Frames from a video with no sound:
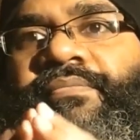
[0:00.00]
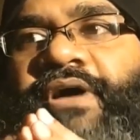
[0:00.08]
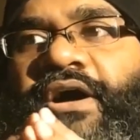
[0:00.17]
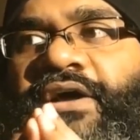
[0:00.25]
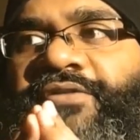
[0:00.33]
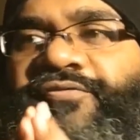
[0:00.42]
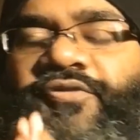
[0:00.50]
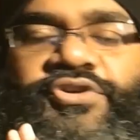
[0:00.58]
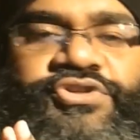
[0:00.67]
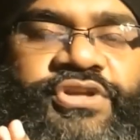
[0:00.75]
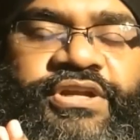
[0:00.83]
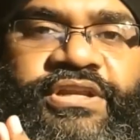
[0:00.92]

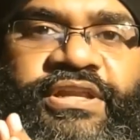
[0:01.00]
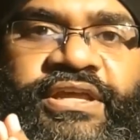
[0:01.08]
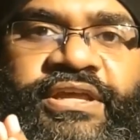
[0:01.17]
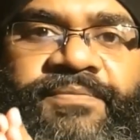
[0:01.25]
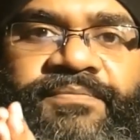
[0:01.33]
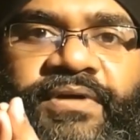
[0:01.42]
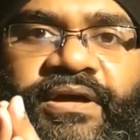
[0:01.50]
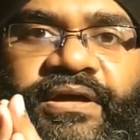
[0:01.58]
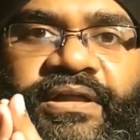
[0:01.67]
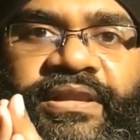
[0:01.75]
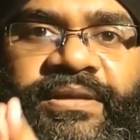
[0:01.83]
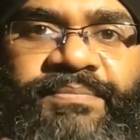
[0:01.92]
unfortunately
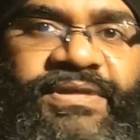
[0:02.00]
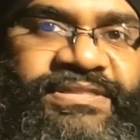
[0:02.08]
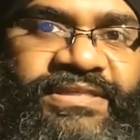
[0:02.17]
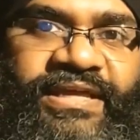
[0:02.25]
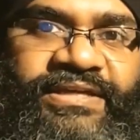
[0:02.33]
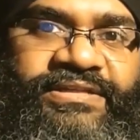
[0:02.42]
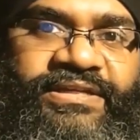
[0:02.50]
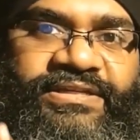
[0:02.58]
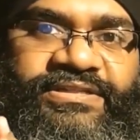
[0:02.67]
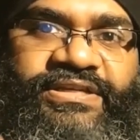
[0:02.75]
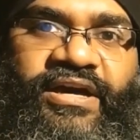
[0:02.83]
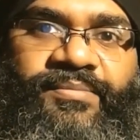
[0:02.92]
misled
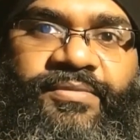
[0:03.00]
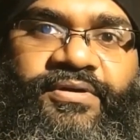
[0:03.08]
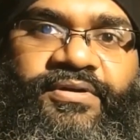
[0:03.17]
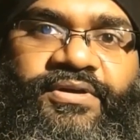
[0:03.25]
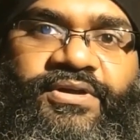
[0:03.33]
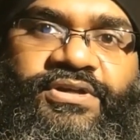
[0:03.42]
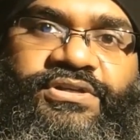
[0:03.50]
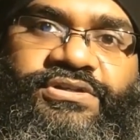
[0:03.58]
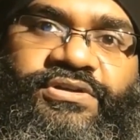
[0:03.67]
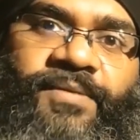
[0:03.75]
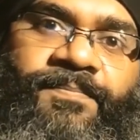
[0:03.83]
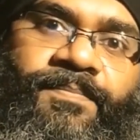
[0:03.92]
Dahmer to
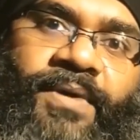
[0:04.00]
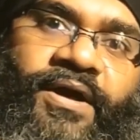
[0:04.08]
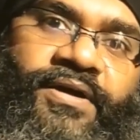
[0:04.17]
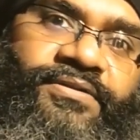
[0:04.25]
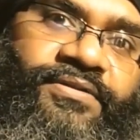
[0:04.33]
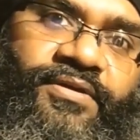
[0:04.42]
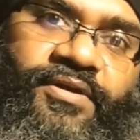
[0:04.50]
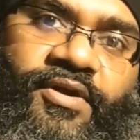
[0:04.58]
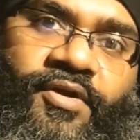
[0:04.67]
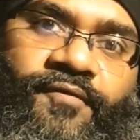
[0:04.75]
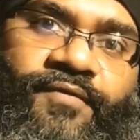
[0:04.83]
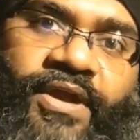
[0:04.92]
a path
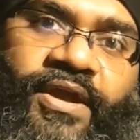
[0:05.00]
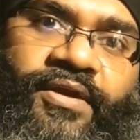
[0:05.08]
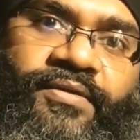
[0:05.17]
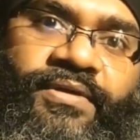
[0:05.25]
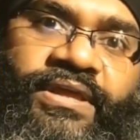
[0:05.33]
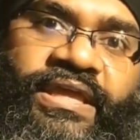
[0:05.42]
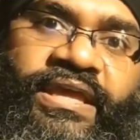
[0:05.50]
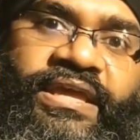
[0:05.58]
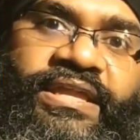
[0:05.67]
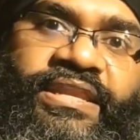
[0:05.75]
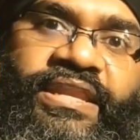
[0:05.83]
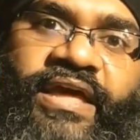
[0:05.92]
where
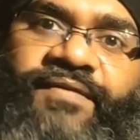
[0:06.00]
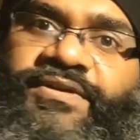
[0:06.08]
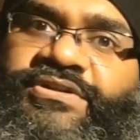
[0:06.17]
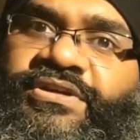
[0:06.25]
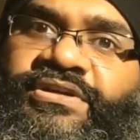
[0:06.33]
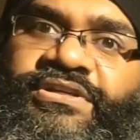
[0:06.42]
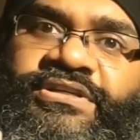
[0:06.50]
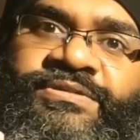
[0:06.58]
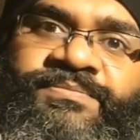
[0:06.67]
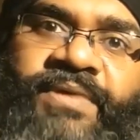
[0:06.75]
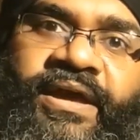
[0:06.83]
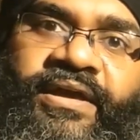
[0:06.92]
he never turned his
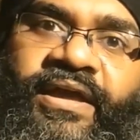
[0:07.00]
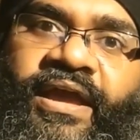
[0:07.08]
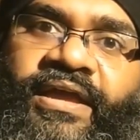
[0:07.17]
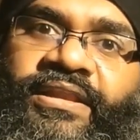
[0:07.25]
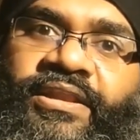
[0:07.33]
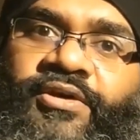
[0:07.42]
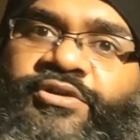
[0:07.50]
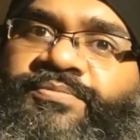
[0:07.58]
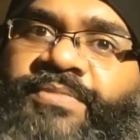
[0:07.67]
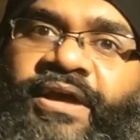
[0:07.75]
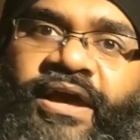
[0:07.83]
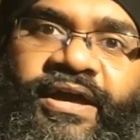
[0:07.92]
back and looked
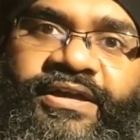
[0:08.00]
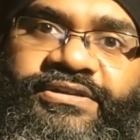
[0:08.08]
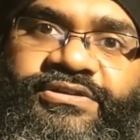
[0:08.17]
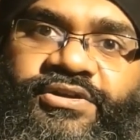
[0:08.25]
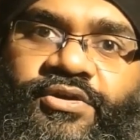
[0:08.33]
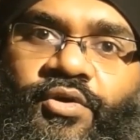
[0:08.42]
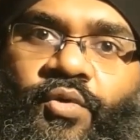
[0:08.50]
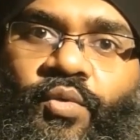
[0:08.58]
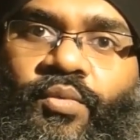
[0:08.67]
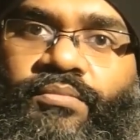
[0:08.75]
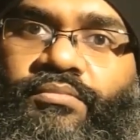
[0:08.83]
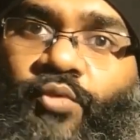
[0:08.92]
behind
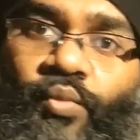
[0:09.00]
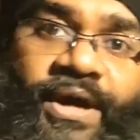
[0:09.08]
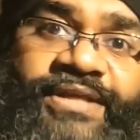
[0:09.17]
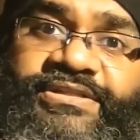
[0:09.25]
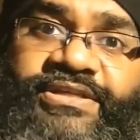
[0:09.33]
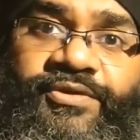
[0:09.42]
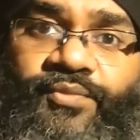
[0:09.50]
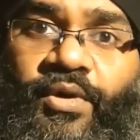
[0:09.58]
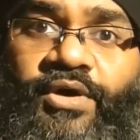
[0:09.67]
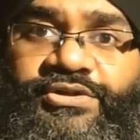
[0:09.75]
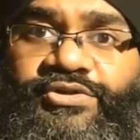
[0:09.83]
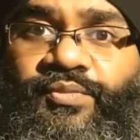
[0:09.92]
once he
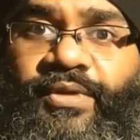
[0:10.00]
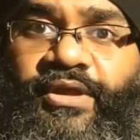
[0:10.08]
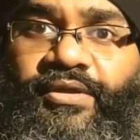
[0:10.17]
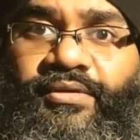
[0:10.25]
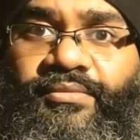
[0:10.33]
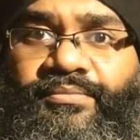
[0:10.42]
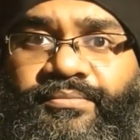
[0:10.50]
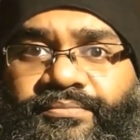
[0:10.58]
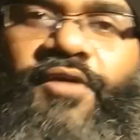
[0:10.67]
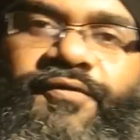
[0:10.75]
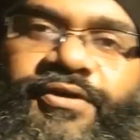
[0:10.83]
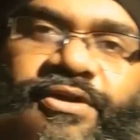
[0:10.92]
walked away.
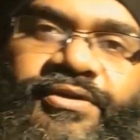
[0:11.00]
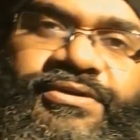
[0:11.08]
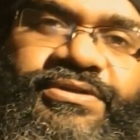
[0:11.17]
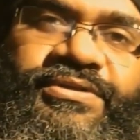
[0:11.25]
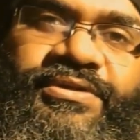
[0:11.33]
For those